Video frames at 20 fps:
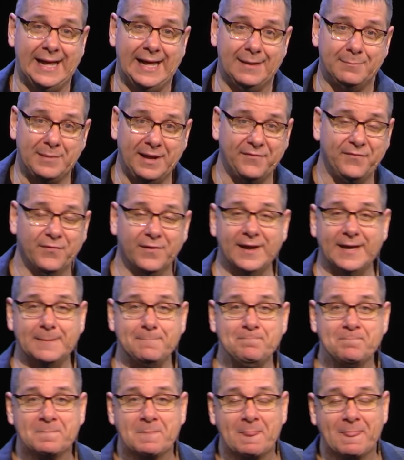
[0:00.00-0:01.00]
my friend,
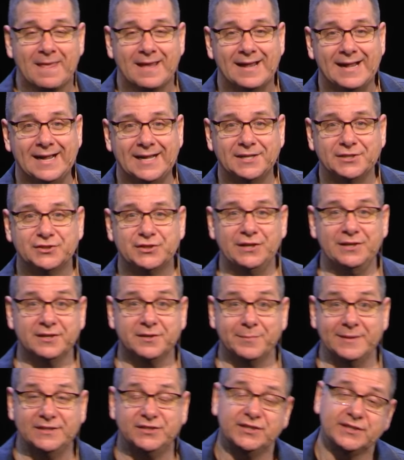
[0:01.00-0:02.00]
she looked
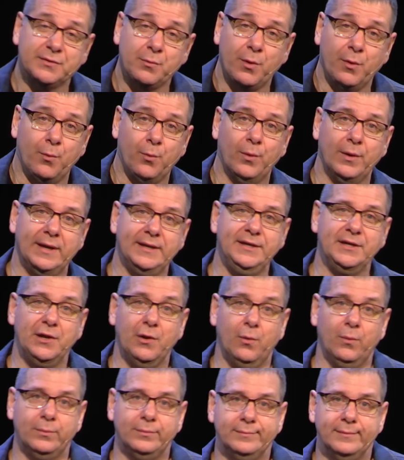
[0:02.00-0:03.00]
at me and she said, well, you
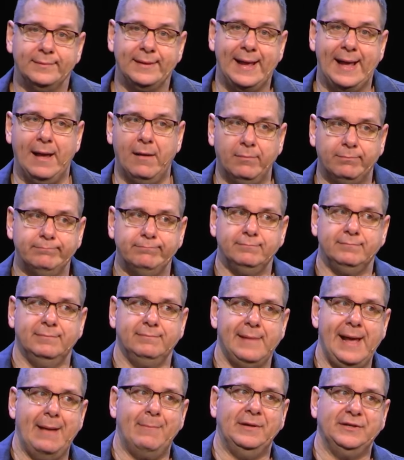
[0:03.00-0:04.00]
know, how
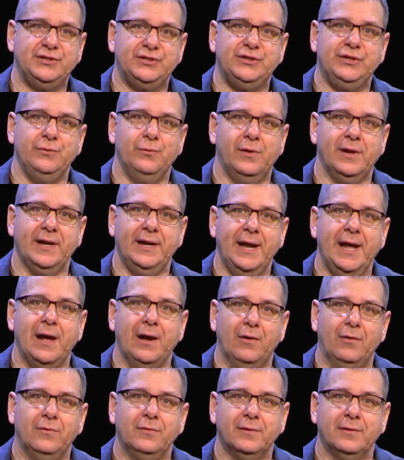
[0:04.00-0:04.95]
much do you want to know?